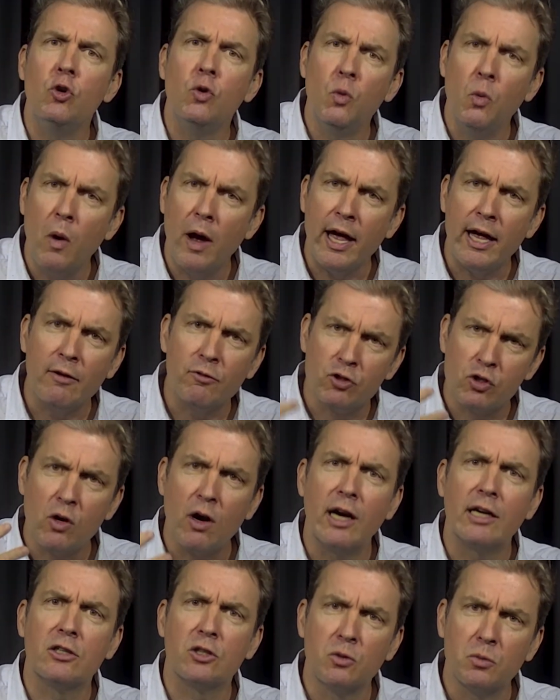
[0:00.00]
way of
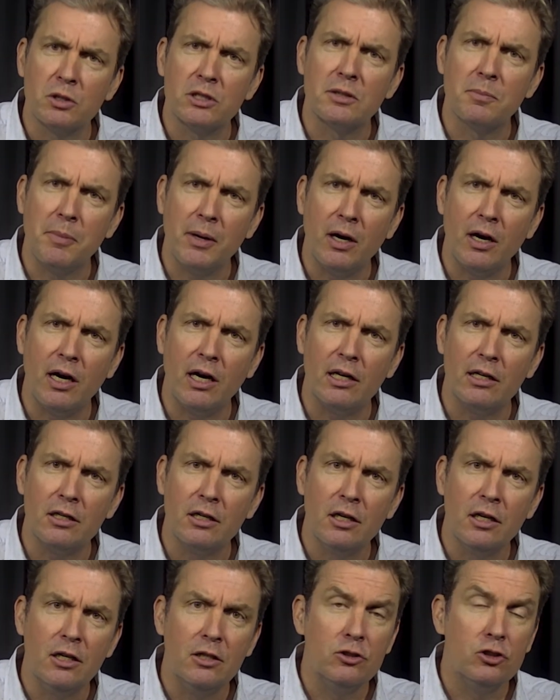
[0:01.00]
trying to respond
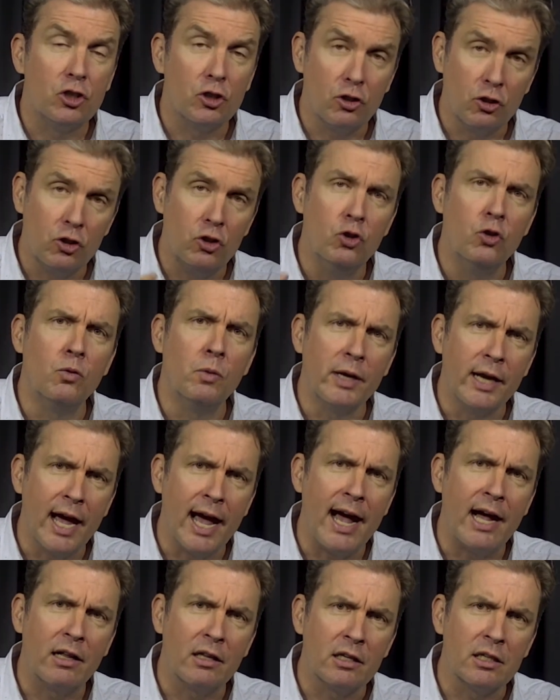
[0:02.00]
to the new
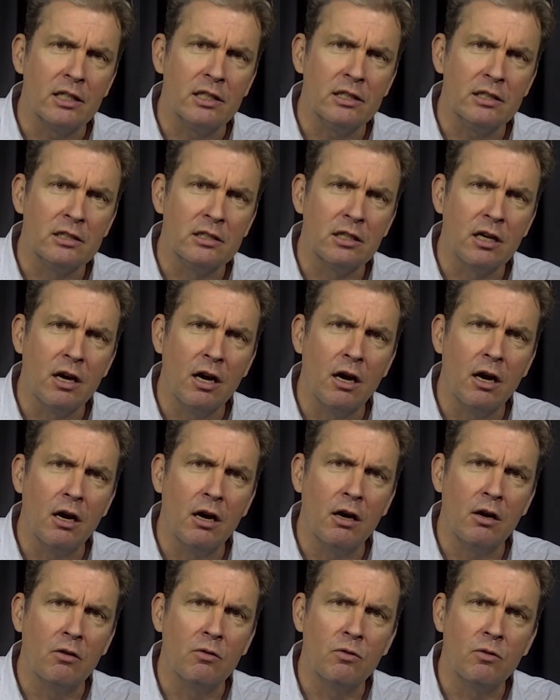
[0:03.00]
realities
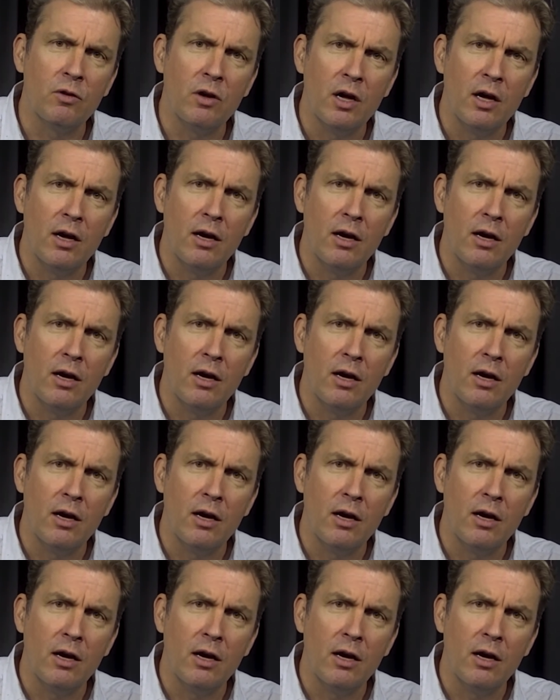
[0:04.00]
of